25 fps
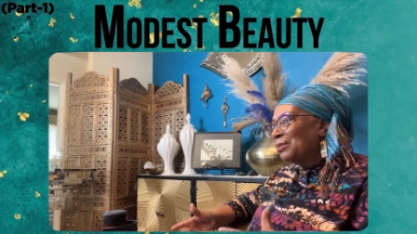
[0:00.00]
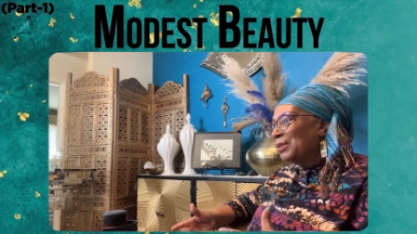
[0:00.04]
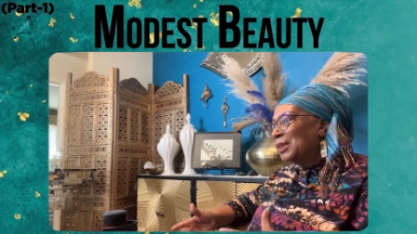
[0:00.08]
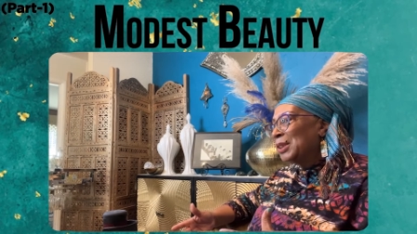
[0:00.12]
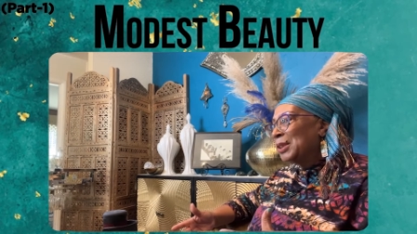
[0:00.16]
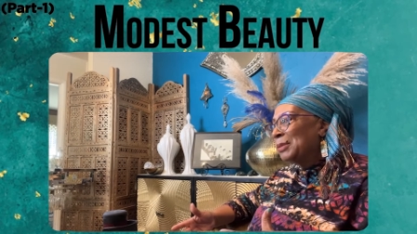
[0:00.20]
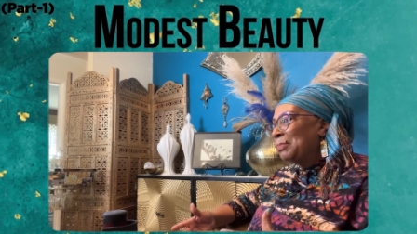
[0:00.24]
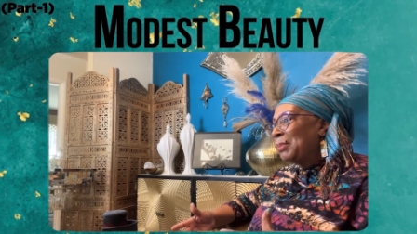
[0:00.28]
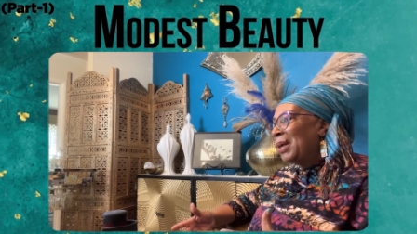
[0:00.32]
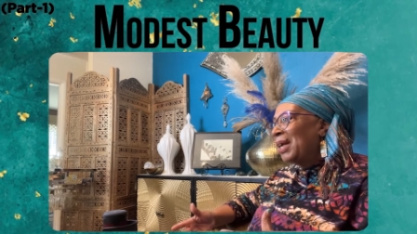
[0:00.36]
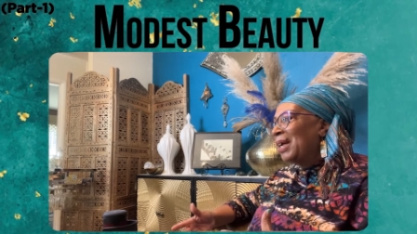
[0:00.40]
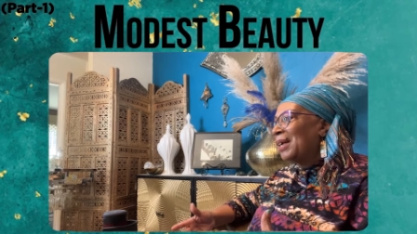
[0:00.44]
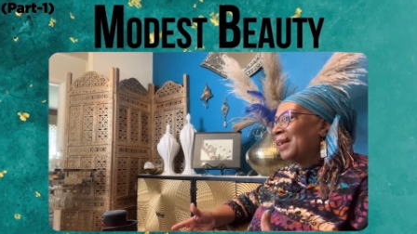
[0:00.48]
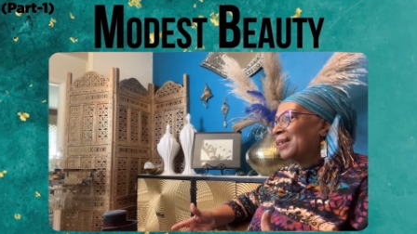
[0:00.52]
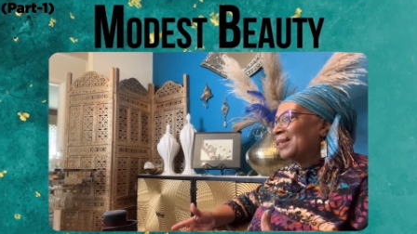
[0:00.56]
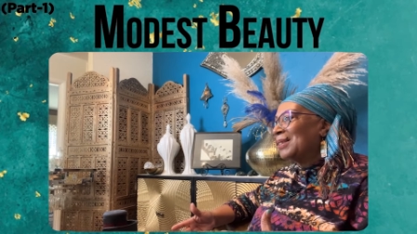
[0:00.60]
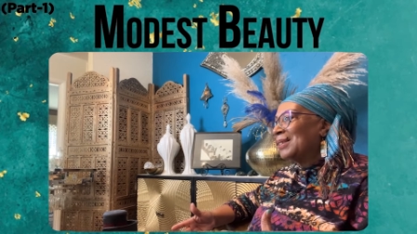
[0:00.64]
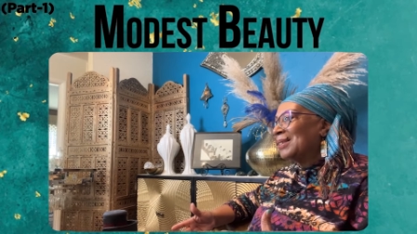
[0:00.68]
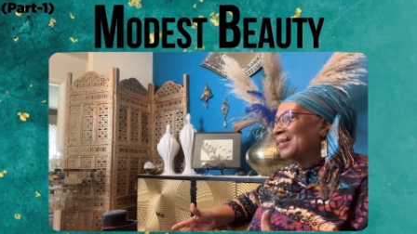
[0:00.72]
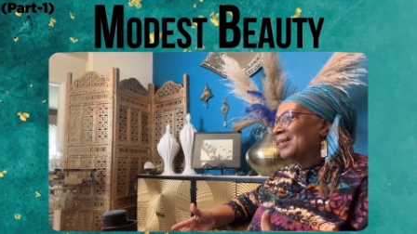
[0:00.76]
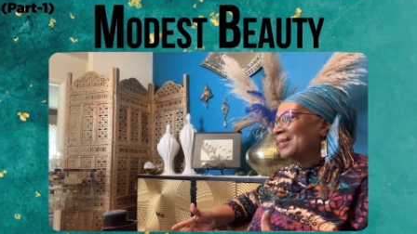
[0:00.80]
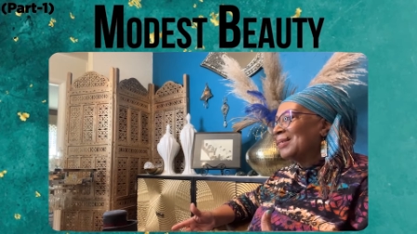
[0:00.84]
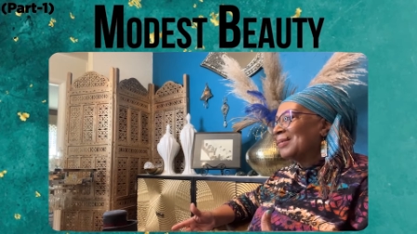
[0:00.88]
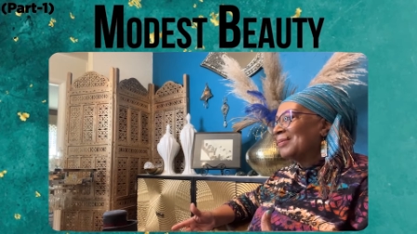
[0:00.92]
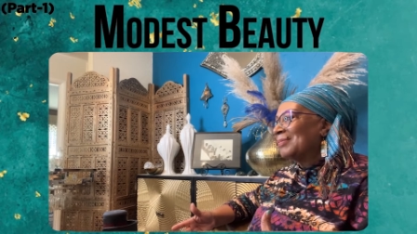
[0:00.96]
respect
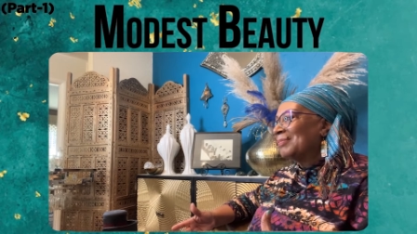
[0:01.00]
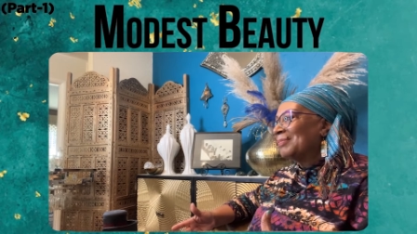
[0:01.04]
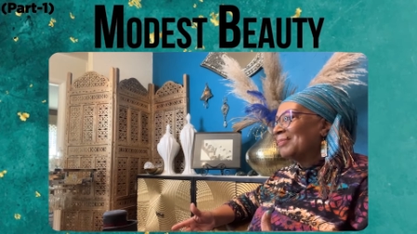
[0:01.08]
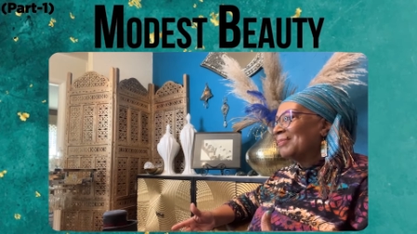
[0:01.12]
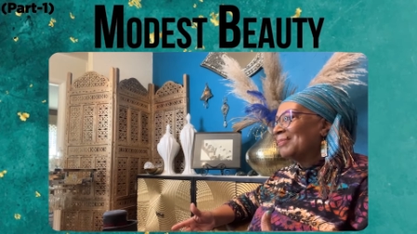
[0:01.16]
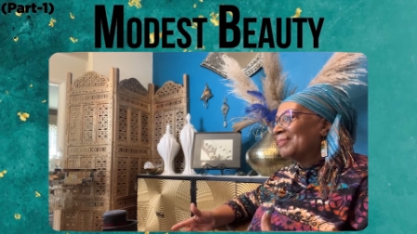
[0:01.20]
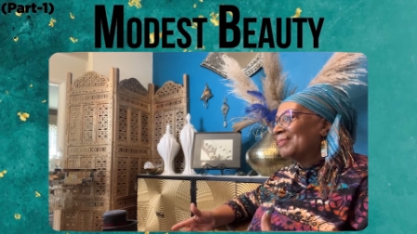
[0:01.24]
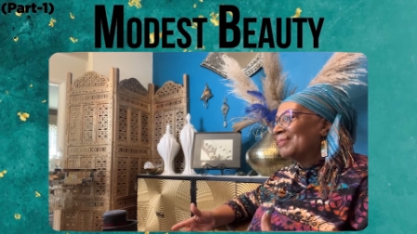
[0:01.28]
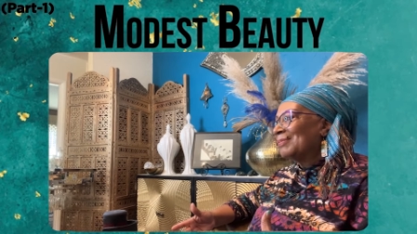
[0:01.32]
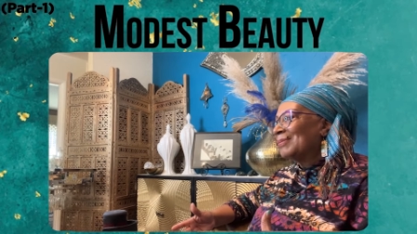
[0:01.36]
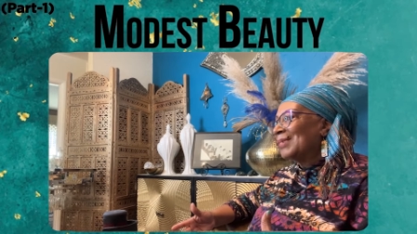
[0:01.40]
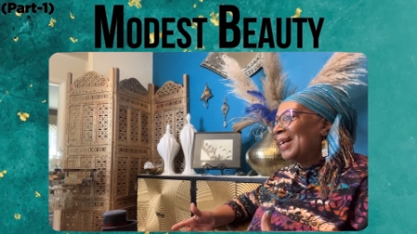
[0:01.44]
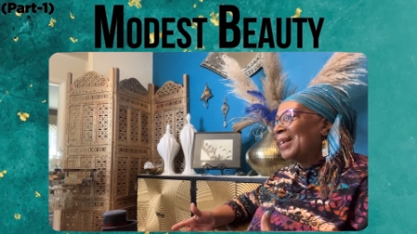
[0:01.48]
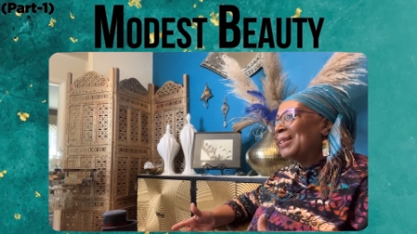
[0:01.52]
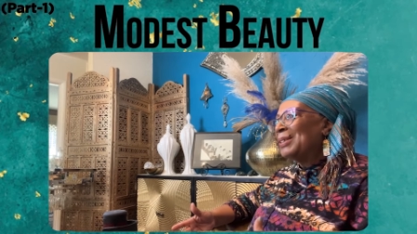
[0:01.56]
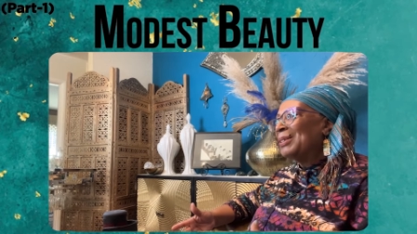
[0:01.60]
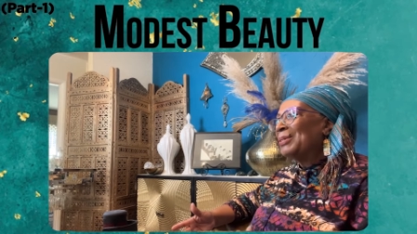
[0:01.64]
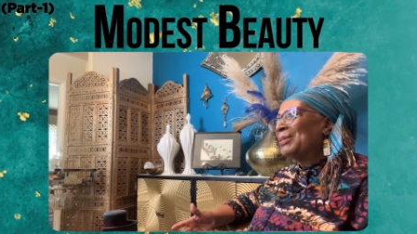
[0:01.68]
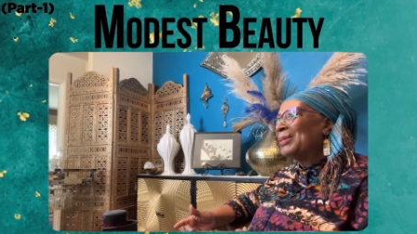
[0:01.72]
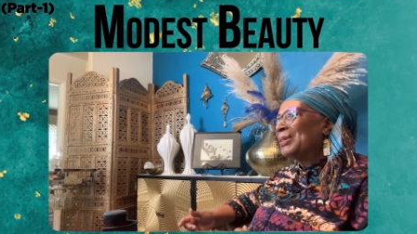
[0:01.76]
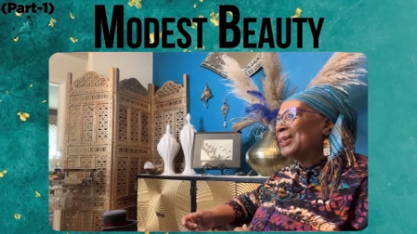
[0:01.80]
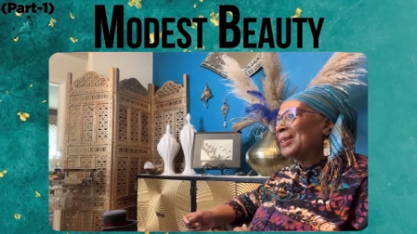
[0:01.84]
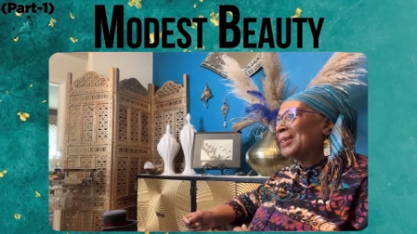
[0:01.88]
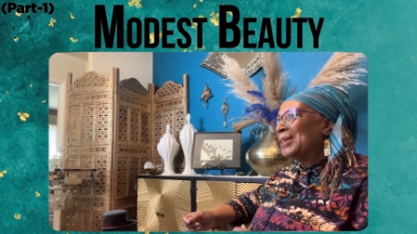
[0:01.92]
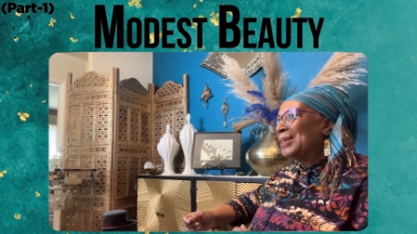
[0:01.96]
I
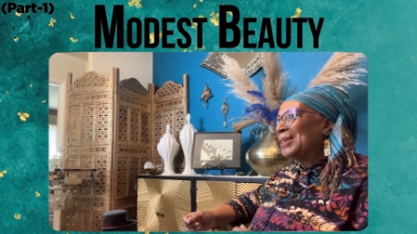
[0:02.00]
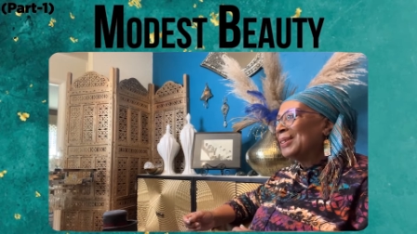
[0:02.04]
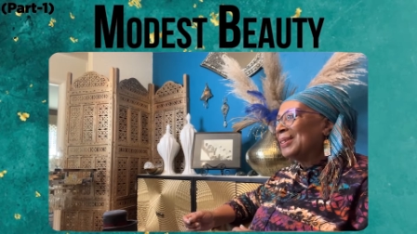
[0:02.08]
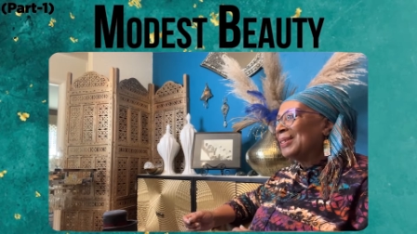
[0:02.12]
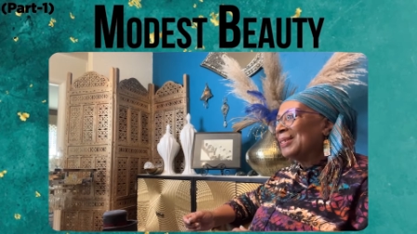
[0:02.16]
noticed.